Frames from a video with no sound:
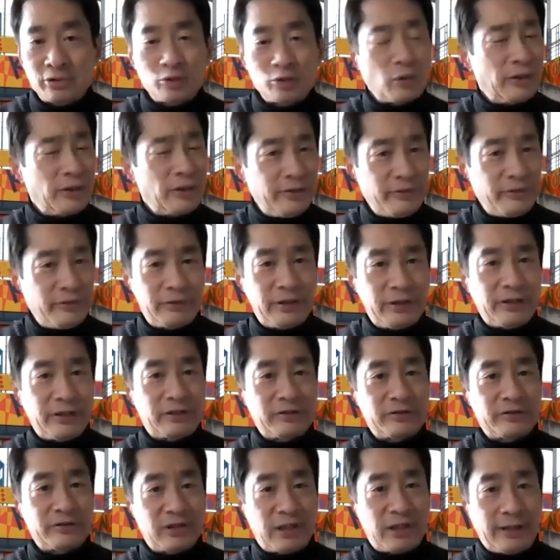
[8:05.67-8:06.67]
23
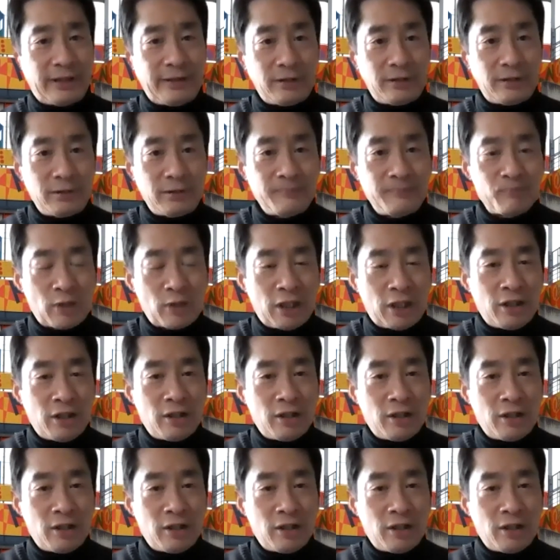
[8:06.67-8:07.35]
years later,